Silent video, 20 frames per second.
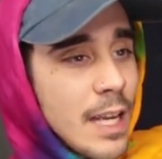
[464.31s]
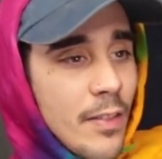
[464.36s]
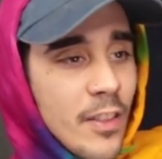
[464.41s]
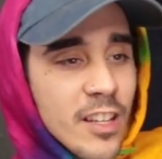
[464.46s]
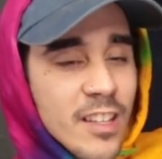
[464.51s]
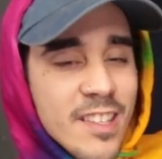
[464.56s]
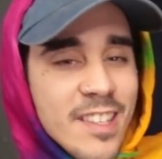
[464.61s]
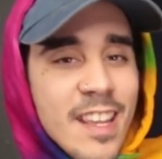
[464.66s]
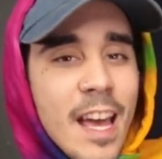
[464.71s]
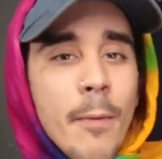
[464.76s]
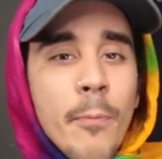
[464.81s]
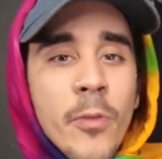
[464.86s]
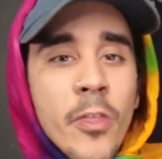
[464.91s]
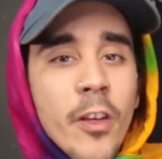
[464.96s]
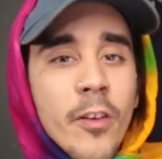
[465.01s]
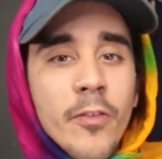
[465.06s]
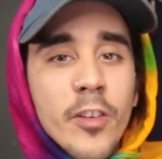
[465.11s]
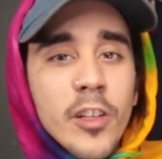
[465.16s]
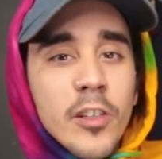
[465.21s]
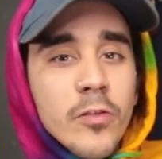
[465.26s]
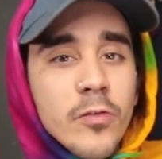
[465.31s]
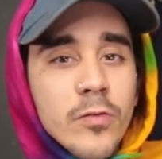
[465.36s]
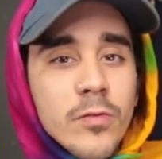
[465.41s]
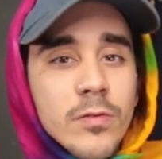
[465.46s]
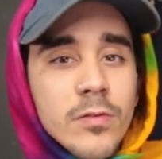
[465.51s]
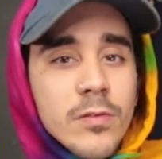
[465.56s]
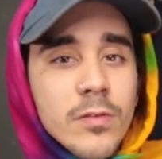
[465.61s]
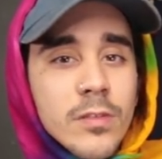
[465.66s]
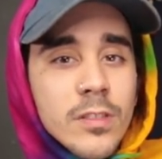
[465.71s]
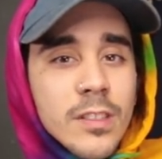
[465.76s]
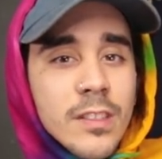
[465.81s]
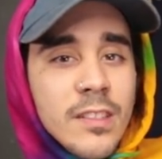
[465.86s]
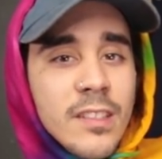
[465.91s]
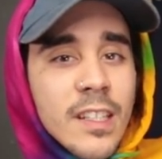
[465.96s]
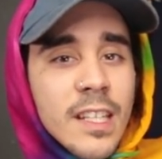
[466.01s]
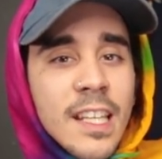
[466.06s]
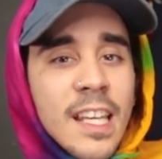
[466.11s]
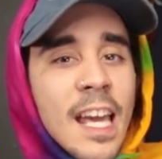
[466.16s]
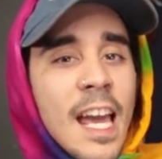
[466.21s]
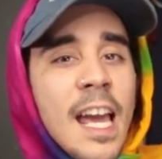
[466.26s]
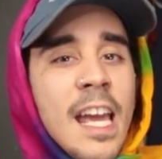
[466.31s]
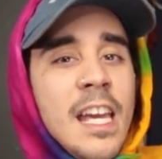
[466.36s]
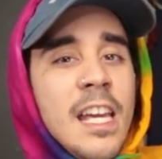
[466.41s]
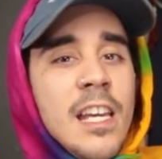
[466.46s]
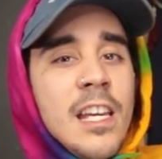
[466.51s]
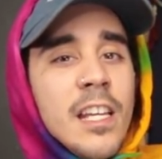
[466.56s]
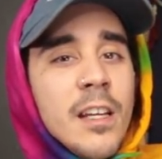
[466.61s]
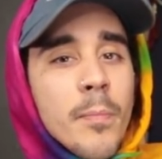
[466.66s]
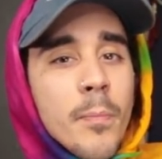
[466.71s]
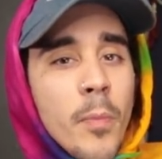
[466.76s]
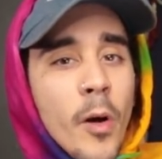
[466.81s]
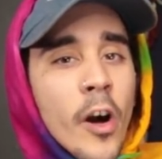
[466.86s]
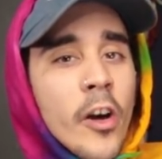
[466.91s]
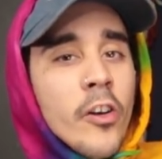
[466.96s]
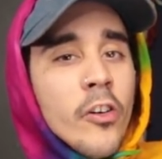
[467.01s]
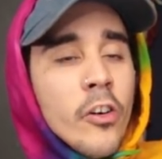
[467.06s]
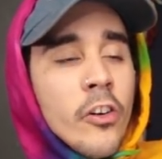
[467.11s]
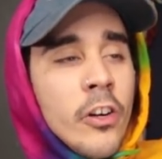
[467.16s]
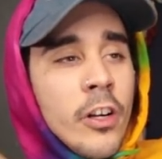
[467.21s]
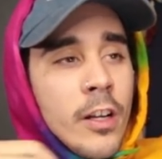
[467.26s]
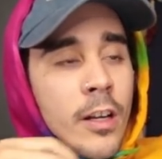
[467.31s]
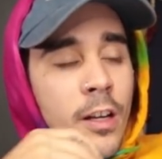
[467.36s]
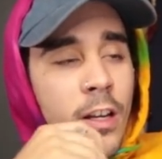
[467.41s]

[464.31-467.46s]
had the depth of a decaying puddle.